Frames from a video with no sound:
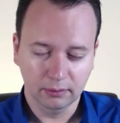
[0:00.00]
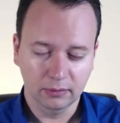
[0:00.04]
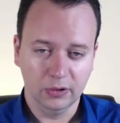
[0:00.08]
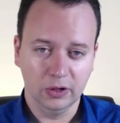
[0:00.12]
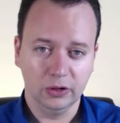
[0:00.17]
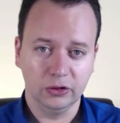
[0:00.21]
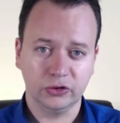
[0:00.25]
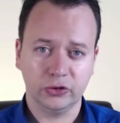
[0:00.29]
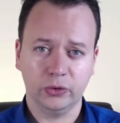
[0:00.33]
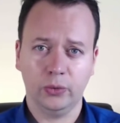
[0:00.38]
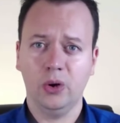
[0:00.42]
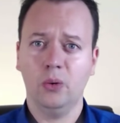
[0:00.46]

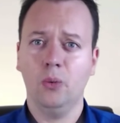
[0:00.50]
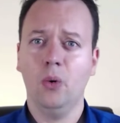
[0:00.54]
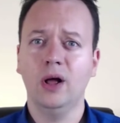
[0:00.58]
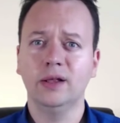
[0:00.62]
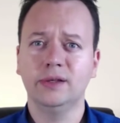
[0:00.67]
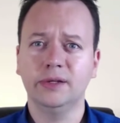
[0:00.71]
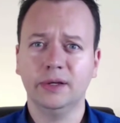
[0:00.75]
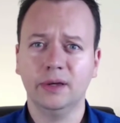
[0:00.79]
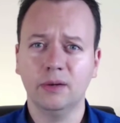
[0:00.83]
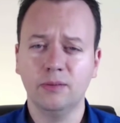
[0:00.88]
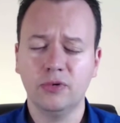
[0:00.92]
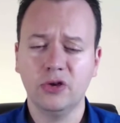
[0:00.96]
So we want
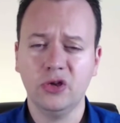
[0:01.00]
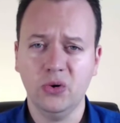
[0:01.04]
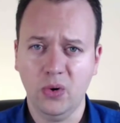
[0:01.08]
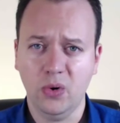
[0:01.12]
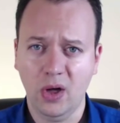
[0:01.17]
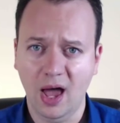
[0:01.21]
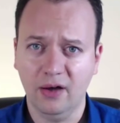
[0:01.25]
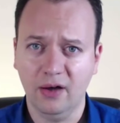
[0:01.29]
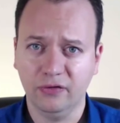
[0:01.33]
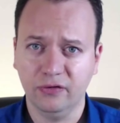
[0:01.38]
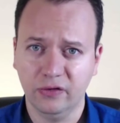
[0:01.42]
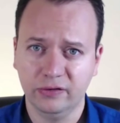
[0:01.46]
to compute
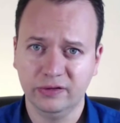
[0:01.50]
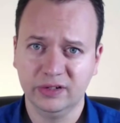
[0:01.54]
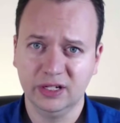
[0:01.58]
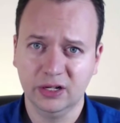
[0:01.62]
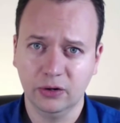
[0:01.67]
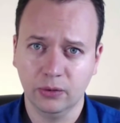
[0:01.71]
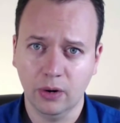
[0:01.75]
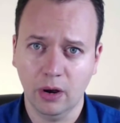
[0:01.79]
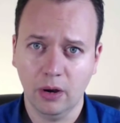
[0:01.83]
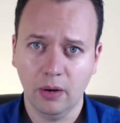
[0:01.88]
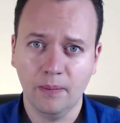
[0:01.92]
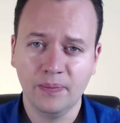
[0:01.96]
f of
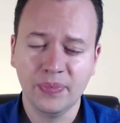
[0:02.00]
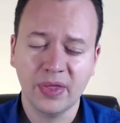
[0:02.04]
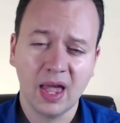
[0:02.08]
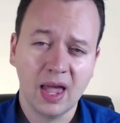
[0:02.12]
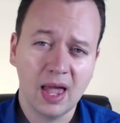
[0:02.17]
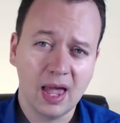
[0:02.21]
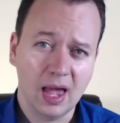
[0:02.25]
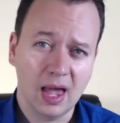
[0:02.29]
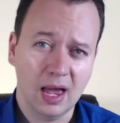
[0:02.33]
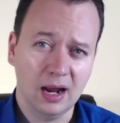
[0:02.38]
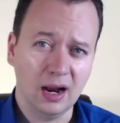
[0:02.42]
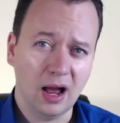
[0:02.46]
0.
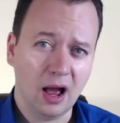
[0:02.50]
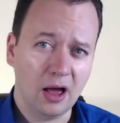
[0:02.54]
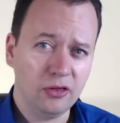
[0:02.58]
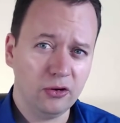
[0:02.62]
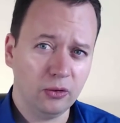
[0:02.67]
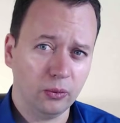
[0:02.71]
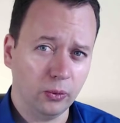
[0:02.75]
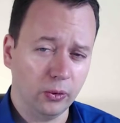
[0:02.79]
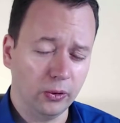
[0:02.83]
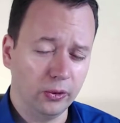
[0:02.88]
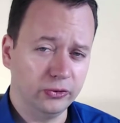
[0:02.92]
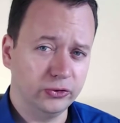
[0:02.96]
In other
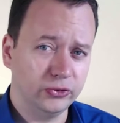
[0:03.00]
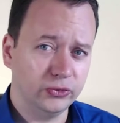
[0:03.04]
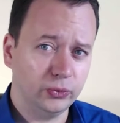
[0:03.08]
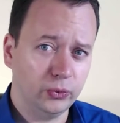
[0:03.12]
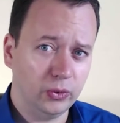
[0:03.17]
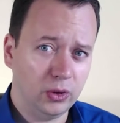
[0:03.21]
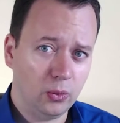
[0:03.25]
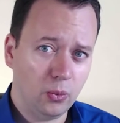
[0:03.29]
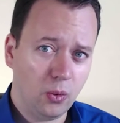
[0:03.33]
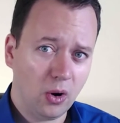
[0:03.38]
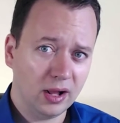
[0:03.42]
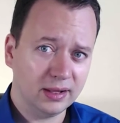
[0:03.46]
words, we
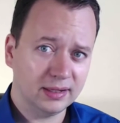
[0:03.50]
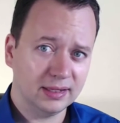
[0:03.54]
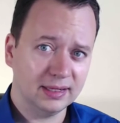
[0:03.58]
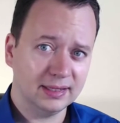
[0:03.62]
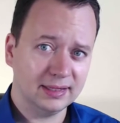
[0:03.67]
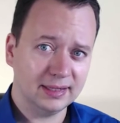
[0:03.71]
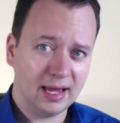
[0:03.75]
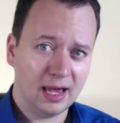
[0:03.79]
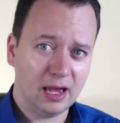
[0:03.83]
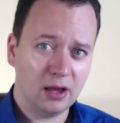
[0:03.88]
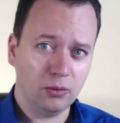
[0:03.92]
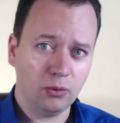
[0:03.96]
want to
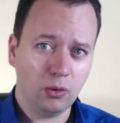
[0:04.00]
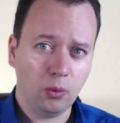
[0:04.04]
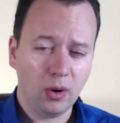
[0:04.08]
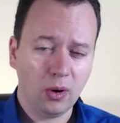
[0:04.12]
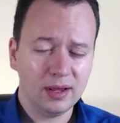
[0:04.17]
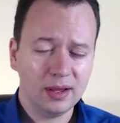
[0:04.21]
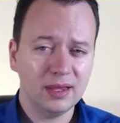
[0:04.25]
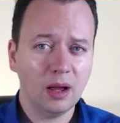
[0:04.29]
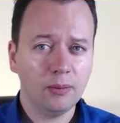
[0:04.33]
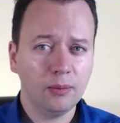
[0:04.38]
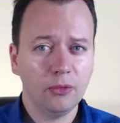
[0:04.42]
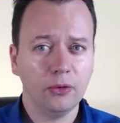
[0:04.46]
say, well,
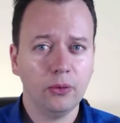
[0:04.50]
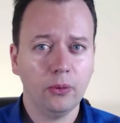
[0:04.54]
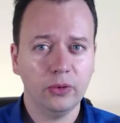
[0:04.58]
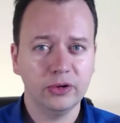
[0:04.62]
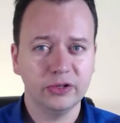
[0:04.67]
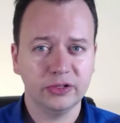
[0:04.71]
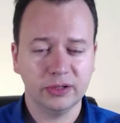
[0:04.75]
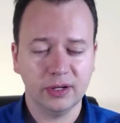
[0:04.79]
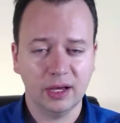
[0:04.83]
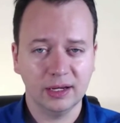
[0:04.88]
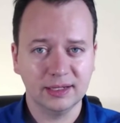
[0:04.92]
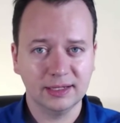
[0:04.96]
what number
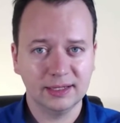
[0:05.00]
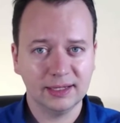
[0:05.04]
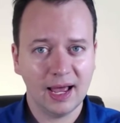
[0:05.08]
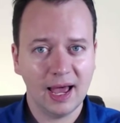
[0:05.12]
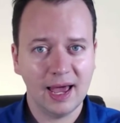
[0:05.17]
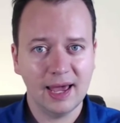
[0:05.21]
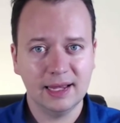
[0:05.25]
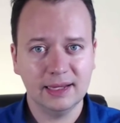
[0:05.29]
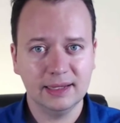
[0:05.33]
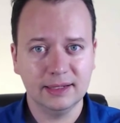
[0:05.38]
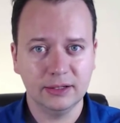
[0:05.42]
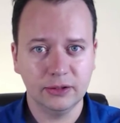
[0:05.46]
was
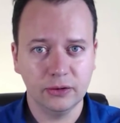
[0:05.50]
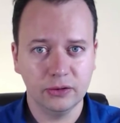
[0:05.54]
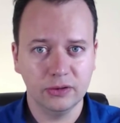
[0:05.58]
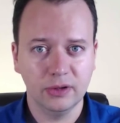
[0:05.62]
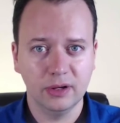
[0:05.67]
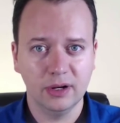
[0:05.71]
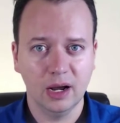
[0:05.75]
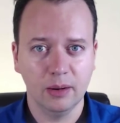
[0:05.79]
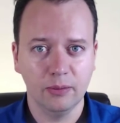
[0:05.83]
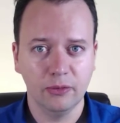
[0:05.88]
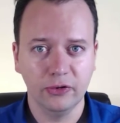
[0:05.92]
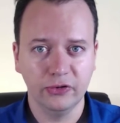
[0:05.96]
assigned to the
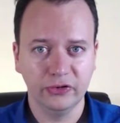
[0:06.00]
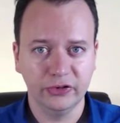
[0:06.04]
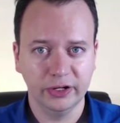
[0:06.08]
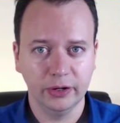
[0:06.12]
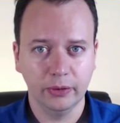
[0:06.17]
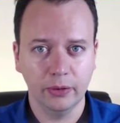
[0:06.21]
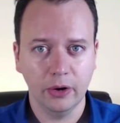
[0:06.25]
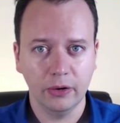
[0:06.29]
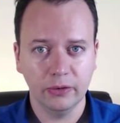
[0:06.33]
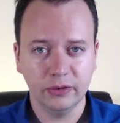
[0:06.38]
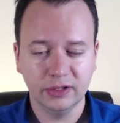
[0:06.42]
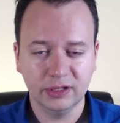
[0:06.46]
number
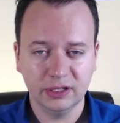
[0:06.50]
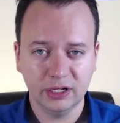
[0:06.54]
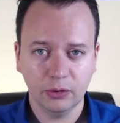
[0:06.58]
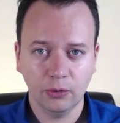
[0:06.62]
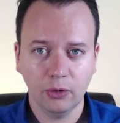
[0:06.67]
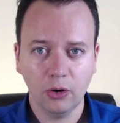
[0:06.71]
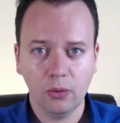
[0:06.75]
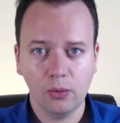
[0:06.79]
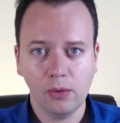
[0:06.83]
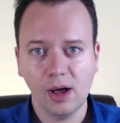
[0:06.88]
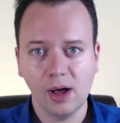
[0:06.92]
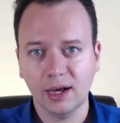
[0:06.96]
0?
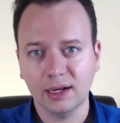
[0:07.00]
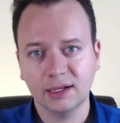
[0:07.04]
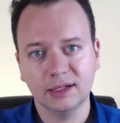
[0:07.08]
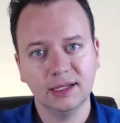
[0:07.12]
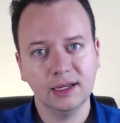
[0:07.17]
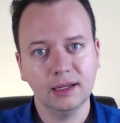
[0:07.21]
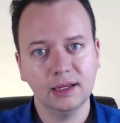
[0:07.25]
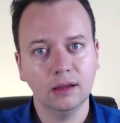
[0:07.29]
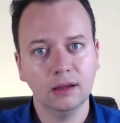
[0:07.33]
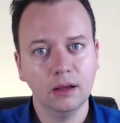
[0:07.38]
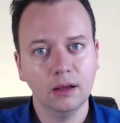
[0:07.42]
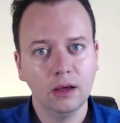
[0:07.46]
0 walks
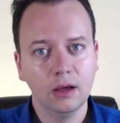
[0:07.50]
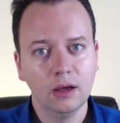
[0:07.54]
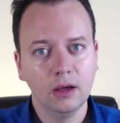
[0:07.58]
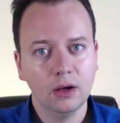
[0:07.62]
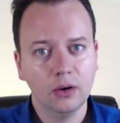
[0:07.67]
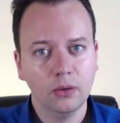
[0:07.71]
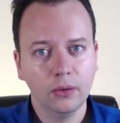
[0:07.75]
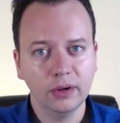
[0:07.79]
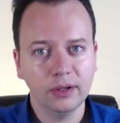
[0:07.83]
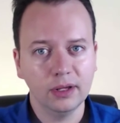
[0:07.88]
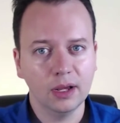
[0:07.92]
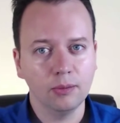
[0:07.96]
in,
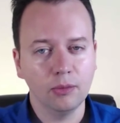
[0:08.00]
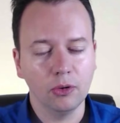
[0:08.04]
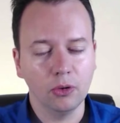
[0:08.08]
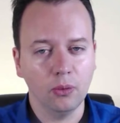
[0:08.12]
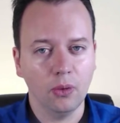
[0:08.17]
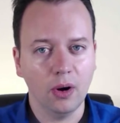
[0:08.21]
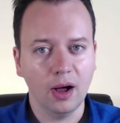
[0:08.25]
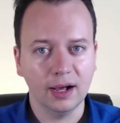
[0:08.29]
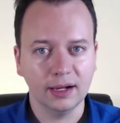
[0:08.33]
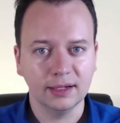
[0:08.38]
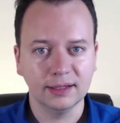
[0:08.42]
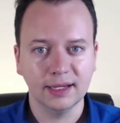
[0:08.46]
what number
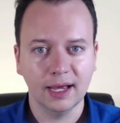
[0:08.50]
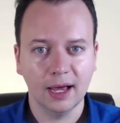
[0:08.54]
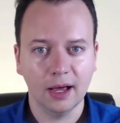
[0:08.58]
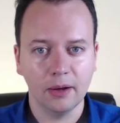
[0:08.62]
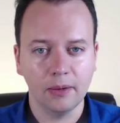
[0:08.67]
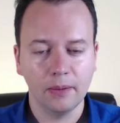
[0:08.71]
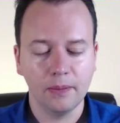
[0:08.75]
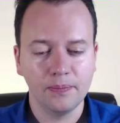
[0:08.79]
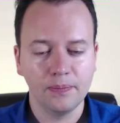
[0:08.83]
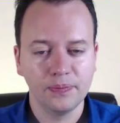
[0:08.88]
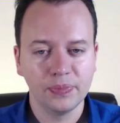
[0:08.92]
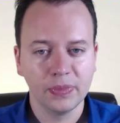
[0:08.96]
walks out?